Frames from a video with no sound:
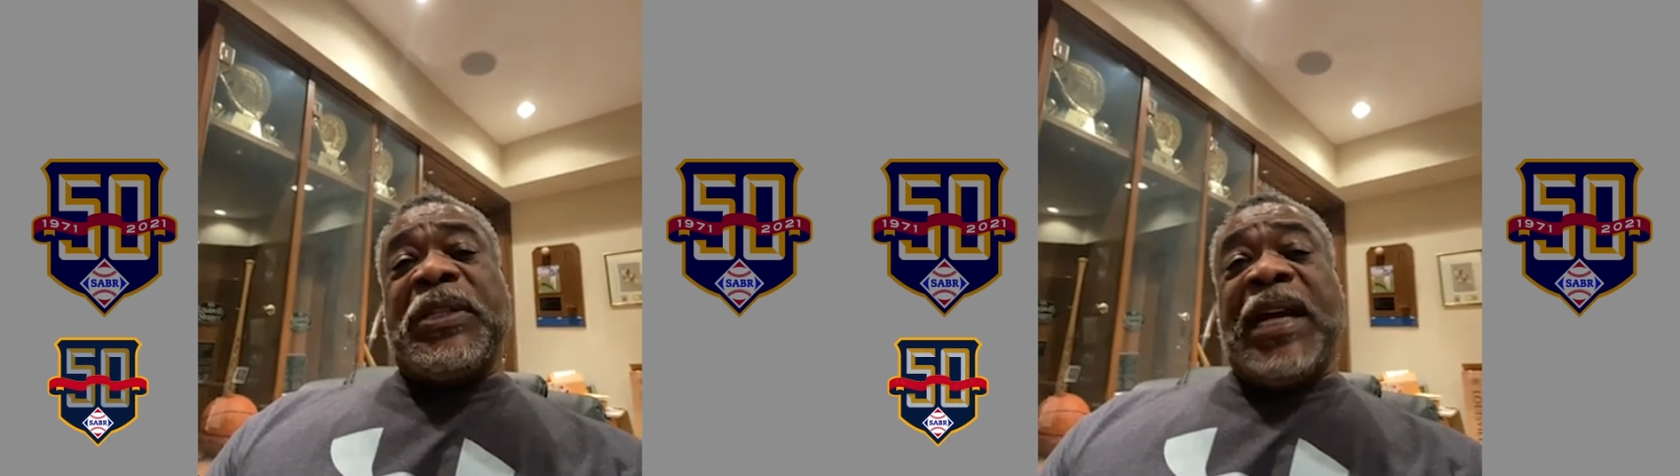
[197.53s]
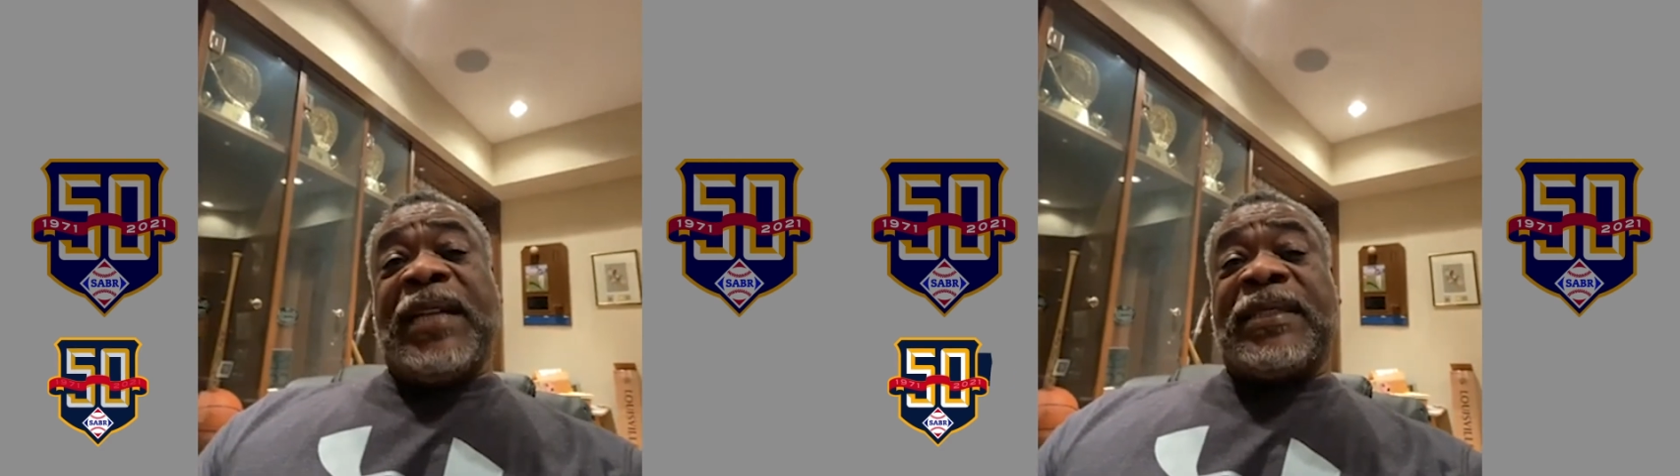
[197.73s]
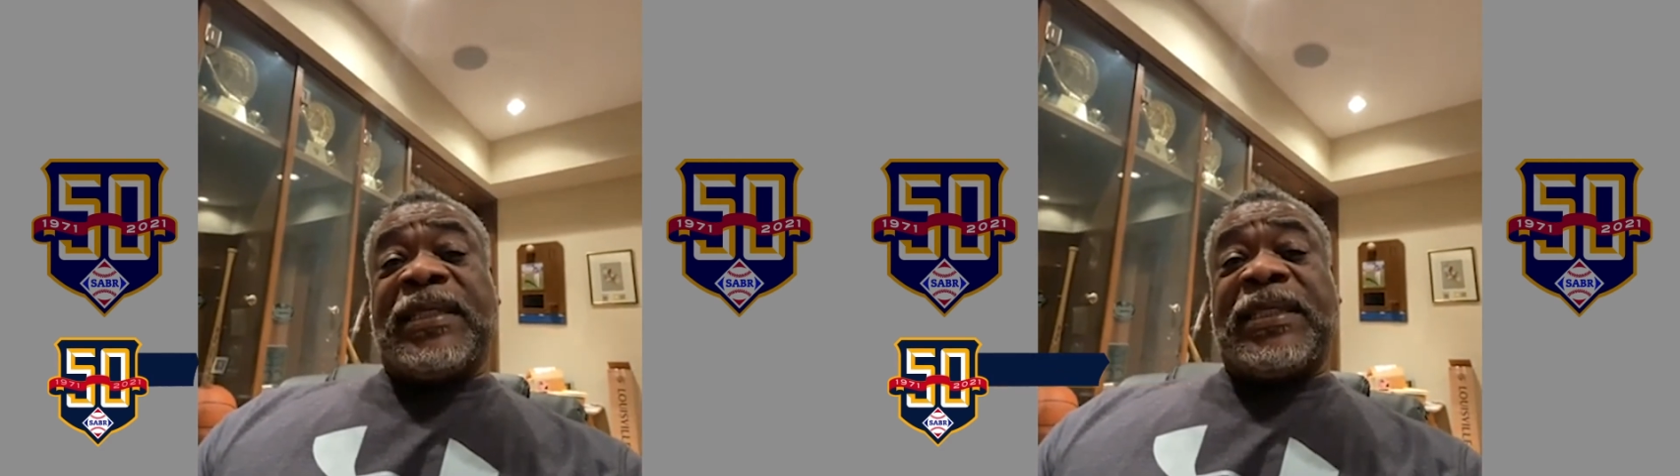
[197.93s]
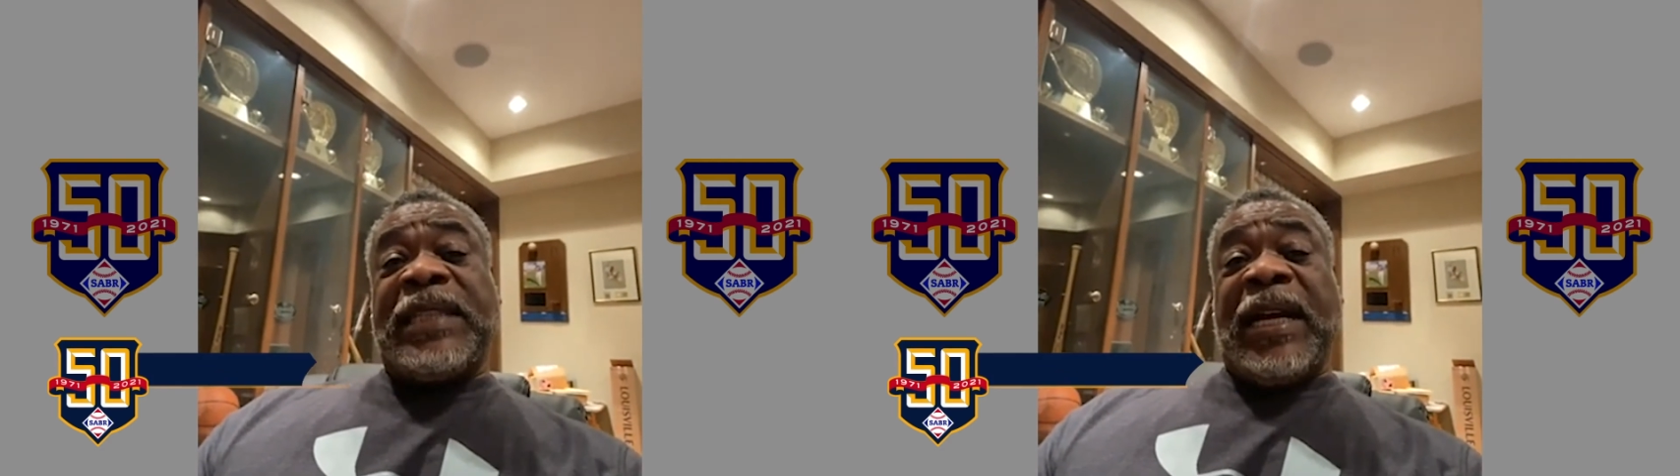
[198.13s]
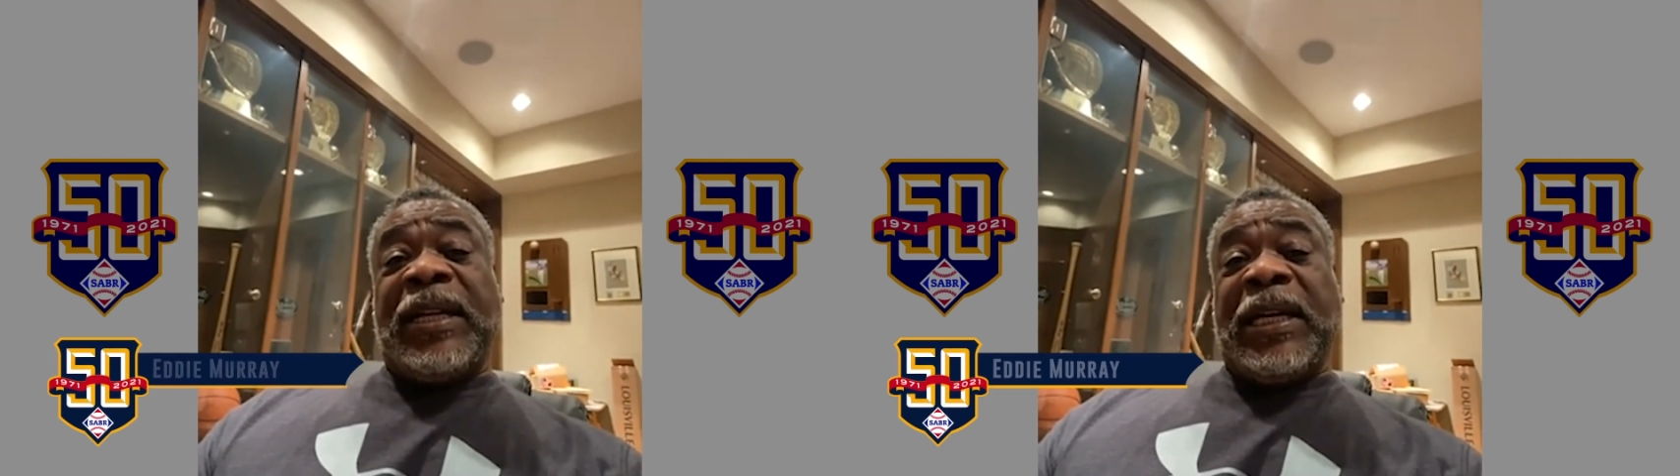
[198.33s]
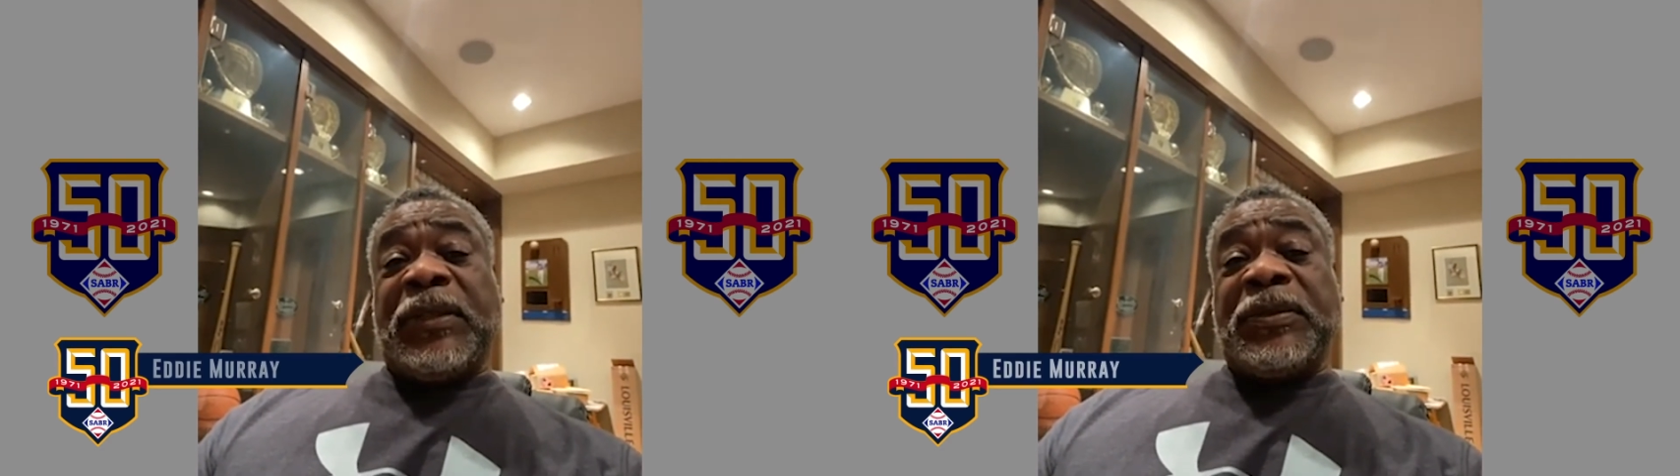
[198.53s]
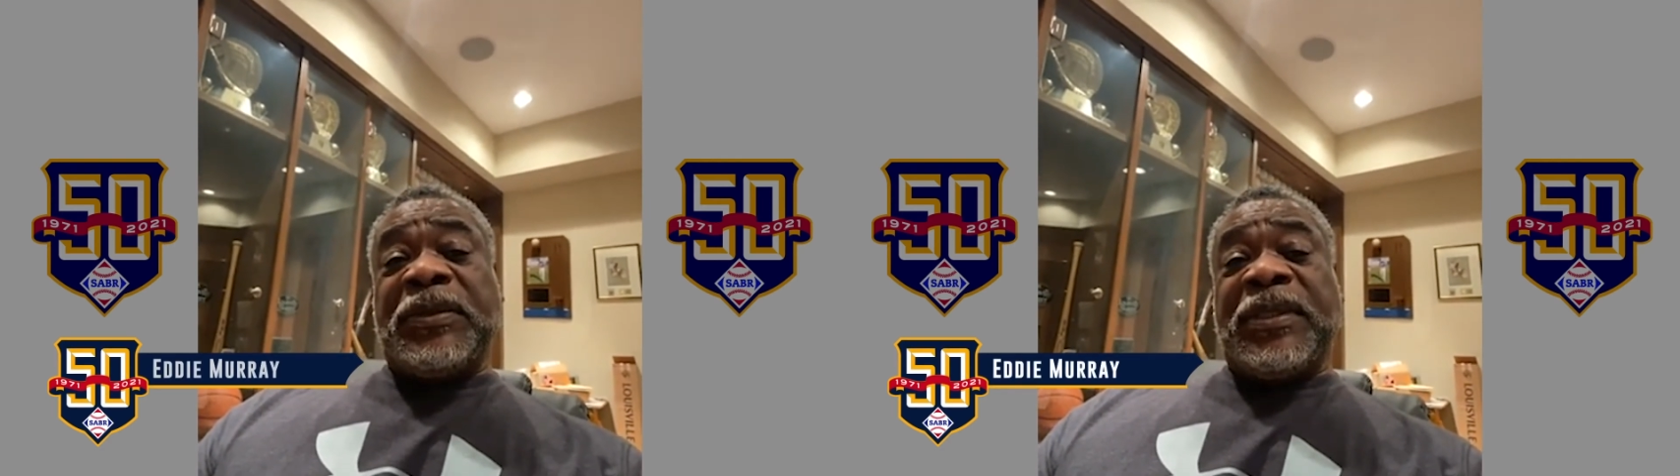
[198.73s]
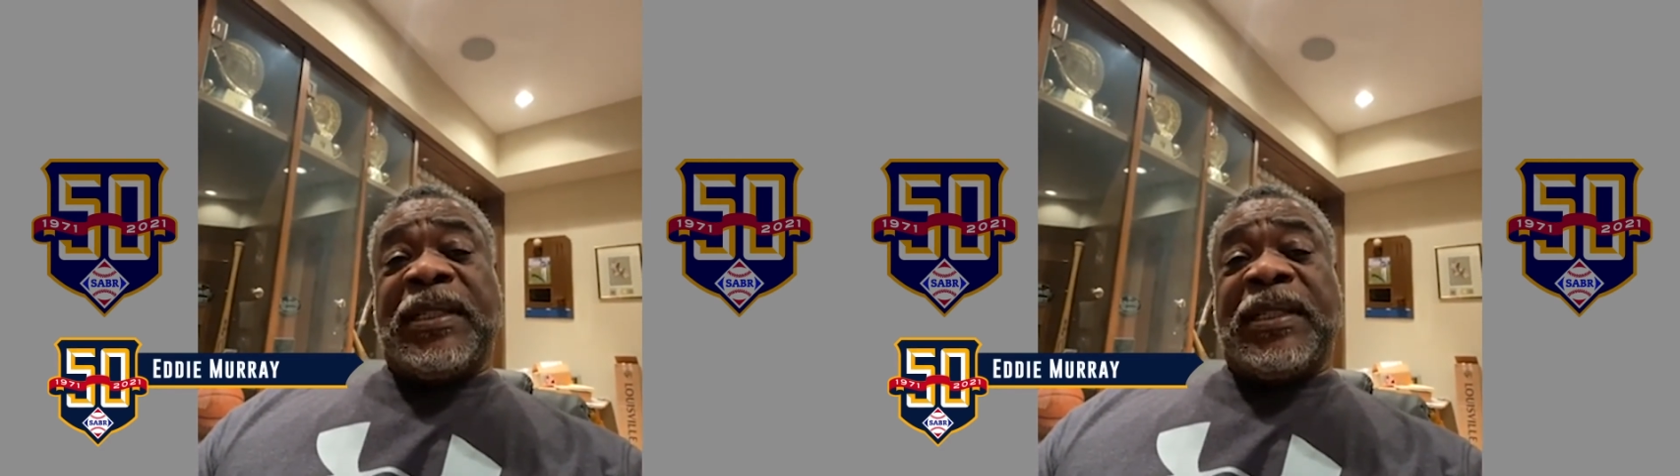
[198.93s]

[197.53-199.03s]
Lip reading: guys a shout out.